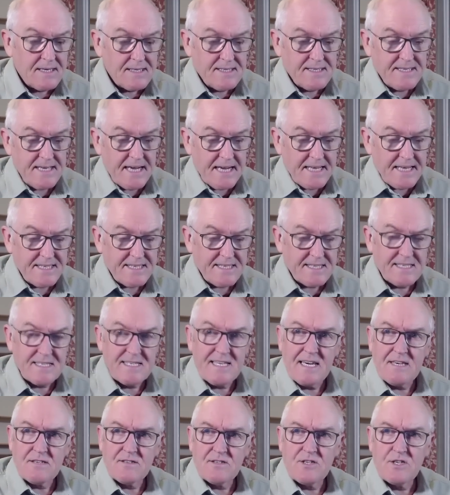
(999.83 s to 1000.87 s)
Deaths
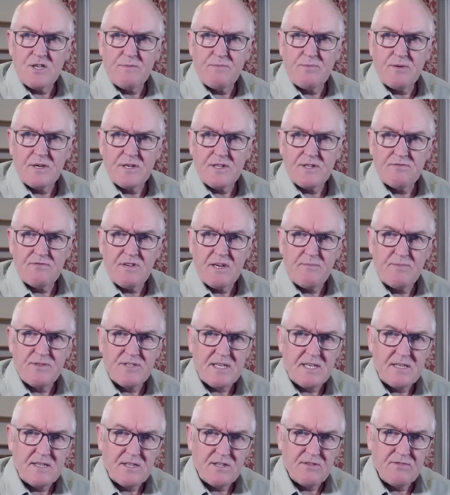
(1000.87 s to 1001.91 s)
down 2.3%,
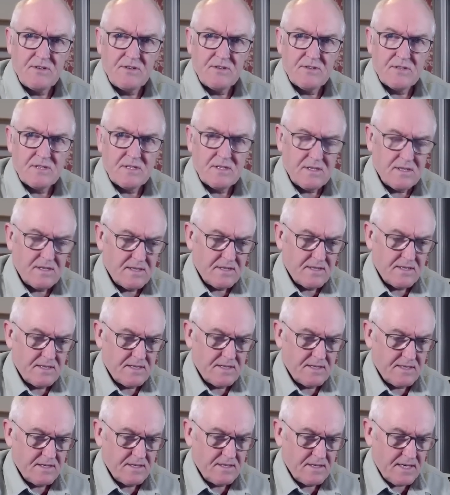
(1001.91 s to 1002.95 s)

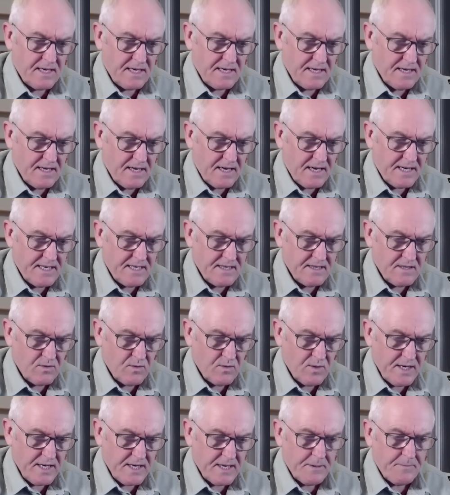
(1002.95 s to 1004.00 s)
339 in the
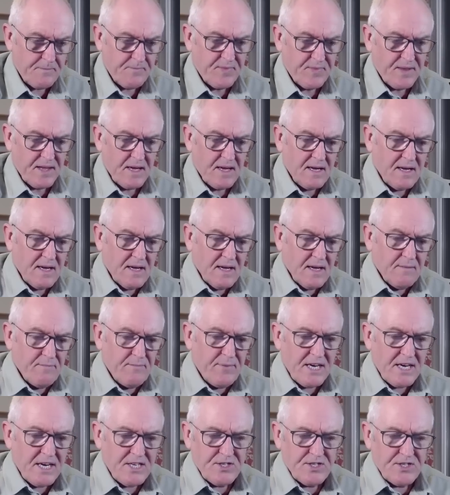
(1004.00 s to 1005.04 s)
week.
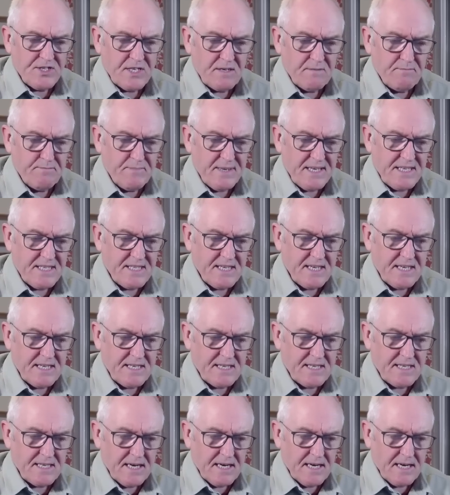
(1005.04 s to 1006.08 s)
Patients
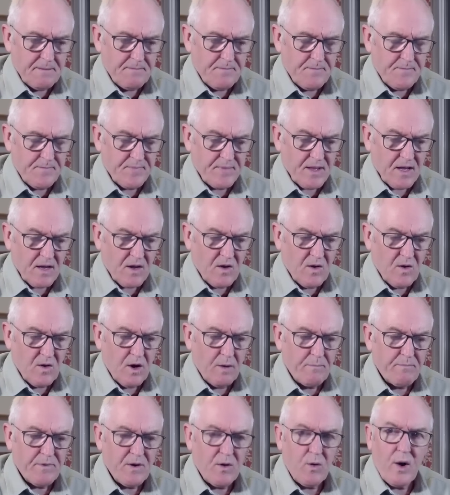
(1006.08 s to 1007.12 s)
admitted
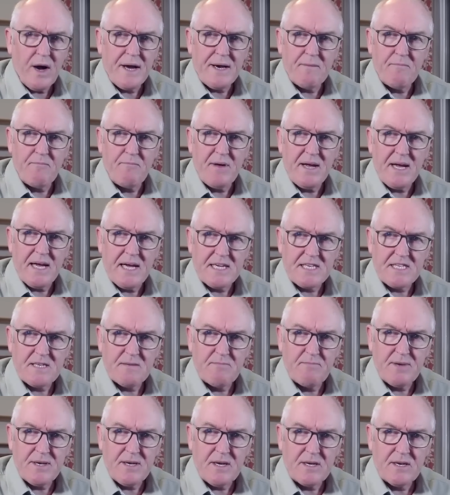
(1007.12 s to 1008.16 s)
up quite a bit,
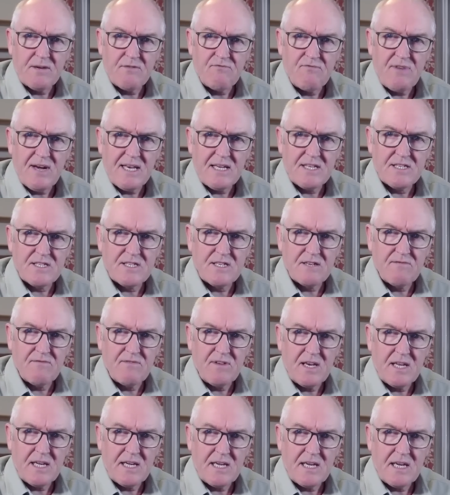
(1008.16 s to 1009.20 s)
but on a
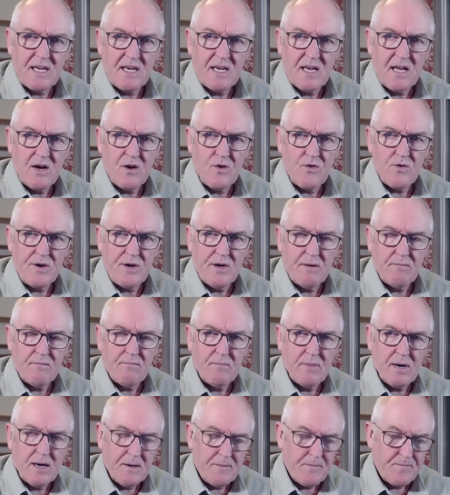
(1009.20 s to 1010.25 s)
relatively low
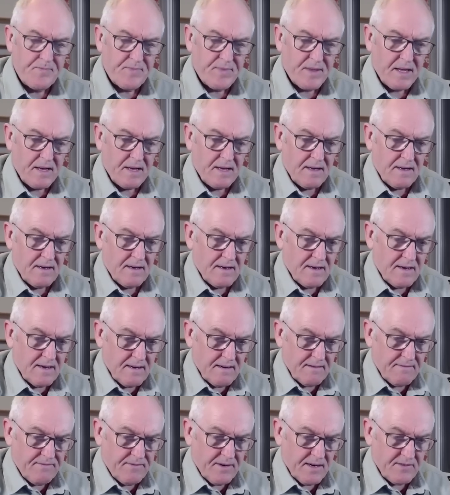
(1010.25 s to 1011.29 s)
number,
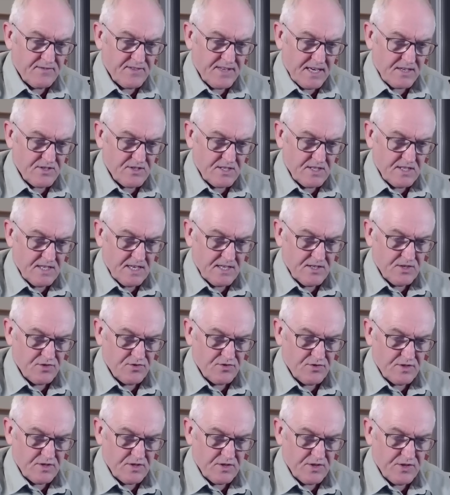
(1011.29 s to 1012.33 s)

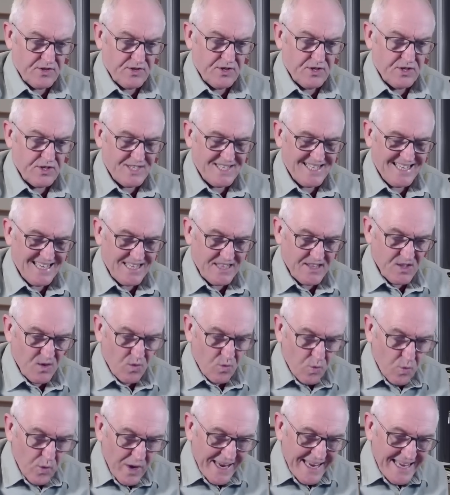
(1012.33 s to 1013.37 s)
5,930 in the
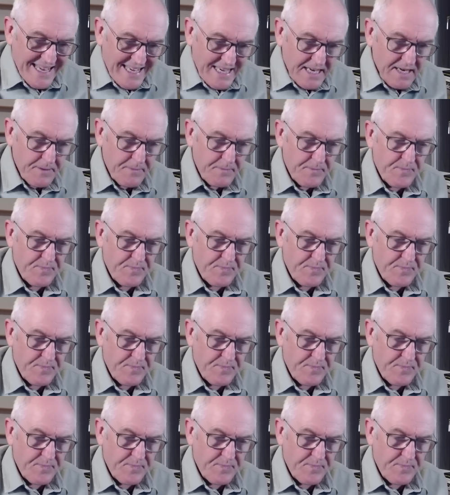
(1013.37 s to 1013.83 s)
week.